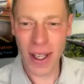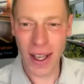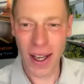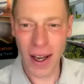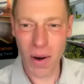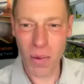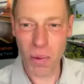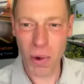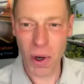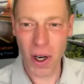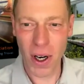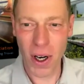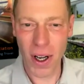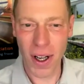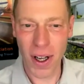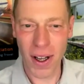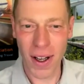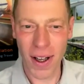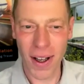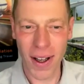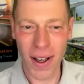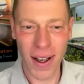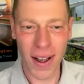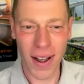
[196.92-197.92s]

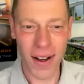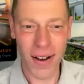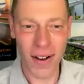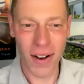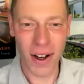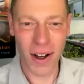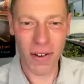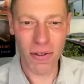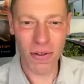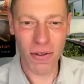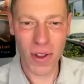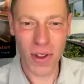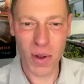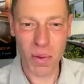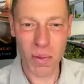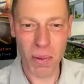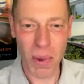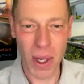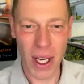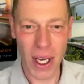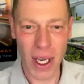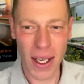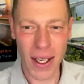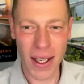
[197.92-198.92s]
camera and off the
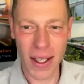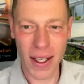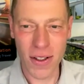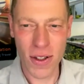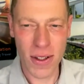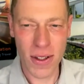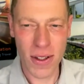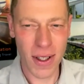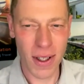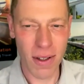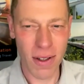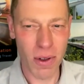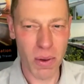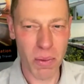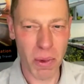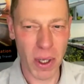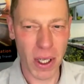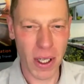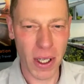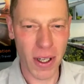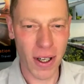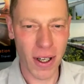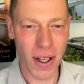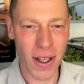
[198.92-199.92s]
mic and just give him a
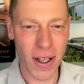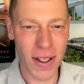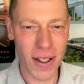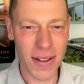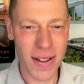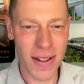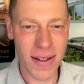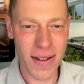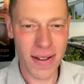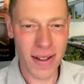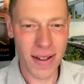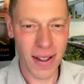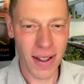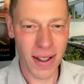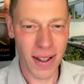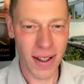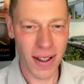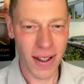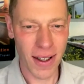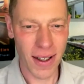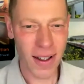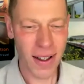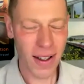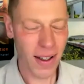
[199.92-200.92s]
call to
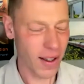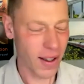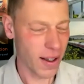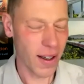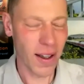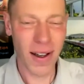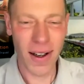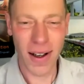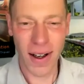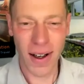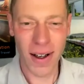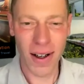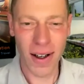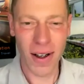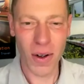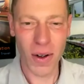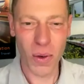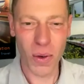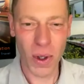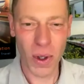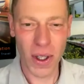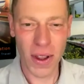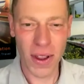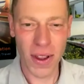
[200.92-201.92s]
see uh,
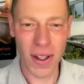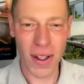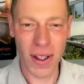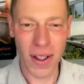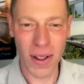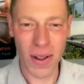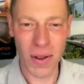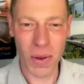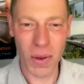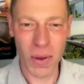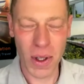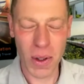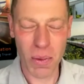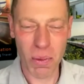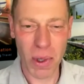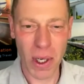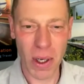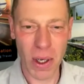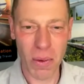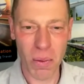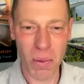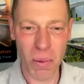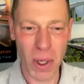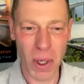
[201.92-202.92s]
what, the, what the
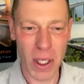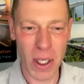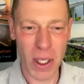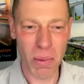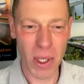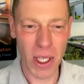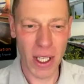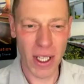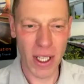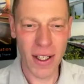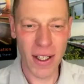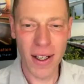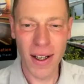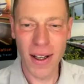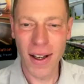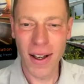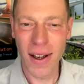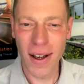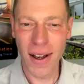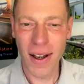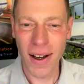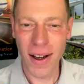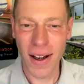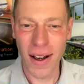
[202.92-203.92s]
problem might be.
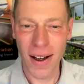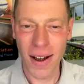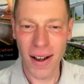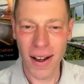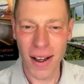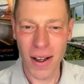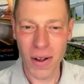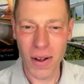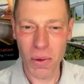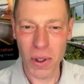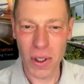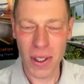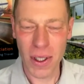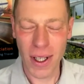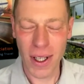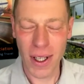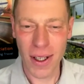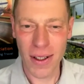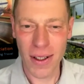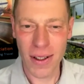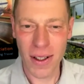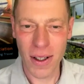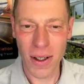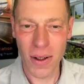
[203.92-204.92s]
Uh, and we'll
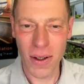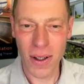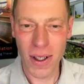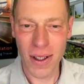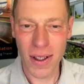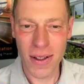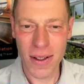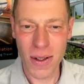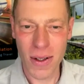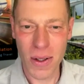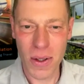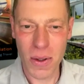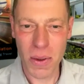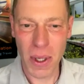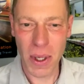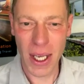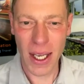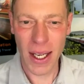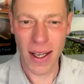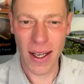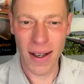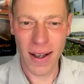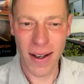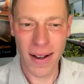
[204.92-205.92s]
get going as soon as we
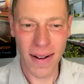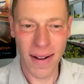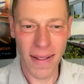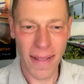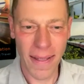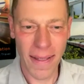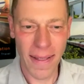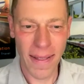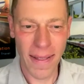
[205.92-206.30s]
can.